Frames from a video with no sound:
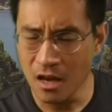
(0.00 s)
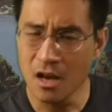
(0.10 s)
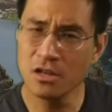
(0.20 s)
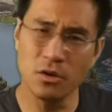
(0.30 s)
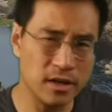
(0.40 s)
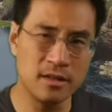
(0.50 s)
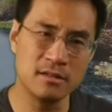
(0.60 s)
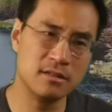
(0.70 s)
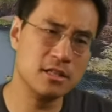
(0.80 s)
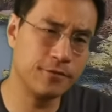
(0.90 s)
So
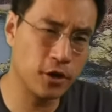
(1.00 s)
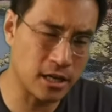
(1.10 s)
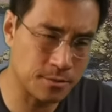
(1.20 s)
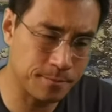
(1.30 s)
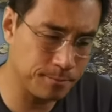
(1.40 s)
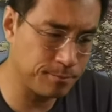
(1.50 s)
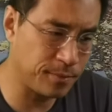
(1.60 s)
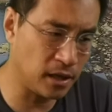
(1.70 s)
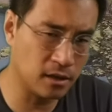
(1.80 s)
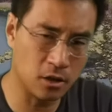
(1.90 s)
this video has
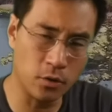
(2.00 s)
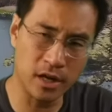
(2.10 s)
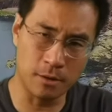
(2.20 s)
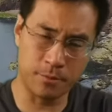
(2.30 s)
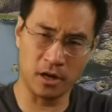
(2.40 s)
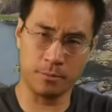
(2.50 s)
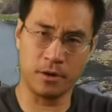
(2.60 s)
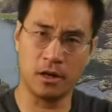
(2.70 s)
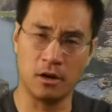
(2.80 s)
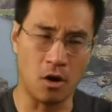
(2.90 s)
been going on
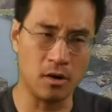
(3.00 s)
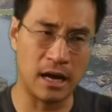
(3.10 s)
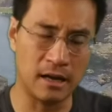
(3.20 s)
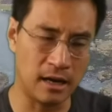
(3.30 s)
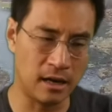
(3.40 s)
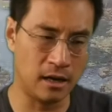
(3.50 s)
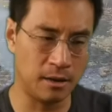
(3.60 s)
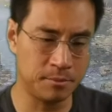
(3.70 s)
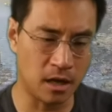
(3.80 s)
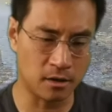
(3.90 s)
pretty long.
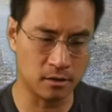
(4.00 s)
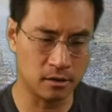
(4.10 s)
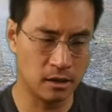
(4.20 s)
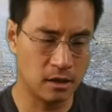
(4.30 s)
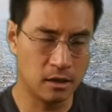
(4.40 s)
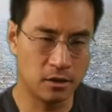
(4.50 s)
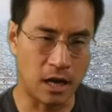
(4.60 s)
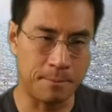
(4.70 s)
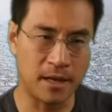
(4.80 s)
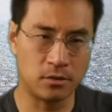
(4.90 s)
I'm not gonna, you know,
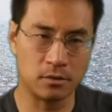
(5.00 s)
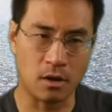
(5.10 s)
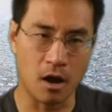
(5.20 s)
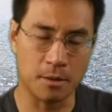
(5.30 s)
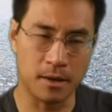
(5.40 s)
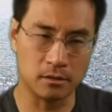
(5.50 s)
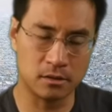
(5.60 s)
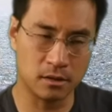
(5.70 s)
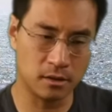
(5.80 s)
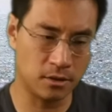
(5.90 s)
I meant to talk
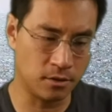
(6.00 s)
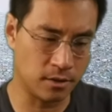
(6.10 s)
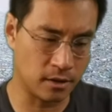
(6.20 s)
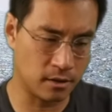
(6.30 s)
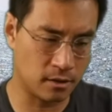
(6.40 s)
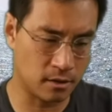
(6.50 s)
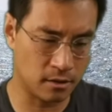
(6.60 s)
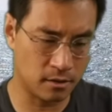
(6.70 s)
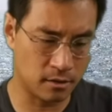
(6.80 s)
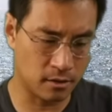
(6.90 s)
about you know,
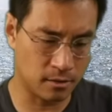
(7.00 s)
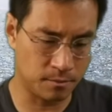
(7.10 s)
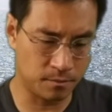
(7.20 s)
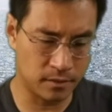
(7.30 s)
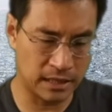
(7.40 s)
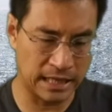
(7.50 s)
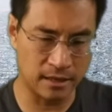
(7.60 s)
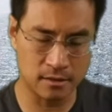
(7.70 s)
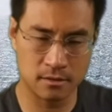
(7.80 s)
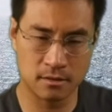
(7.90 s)
the
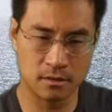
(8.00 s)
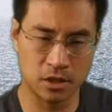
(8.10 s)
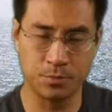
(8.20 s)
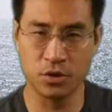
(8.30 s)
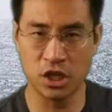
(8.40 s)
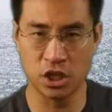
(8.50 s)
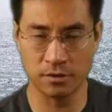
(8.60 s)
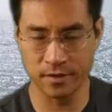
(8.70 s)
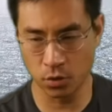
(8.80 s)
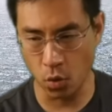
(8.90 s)
latest depreciation
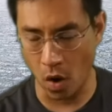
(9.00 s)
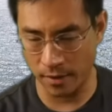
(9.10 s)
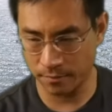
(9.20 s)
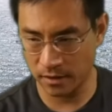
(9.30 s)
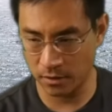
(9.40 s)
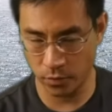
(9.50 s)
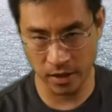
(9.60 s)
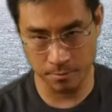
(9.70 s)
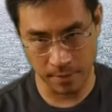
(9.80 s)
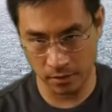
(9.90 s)
of the yuan. Didn't
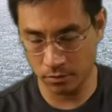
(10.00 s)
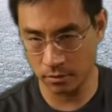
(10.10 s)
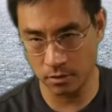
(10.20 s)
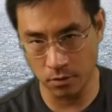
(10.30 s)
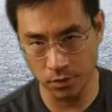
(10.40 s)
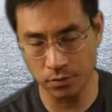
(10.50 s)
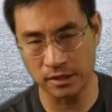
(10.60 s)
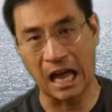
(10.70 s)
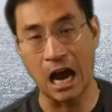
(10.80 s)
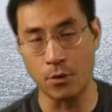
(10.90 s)
really meant to go into a
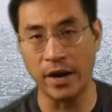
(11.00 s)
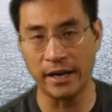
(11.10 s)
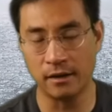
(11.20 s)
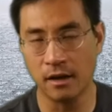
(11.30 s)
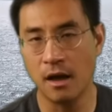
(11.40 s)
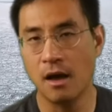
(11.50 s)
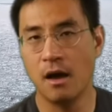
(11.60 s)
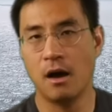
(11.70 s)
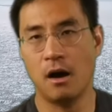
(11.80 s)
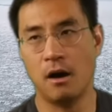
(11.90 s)
tirade
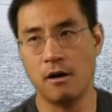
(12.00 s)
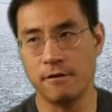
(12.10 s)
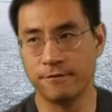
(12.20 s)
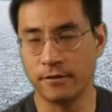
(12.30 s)
of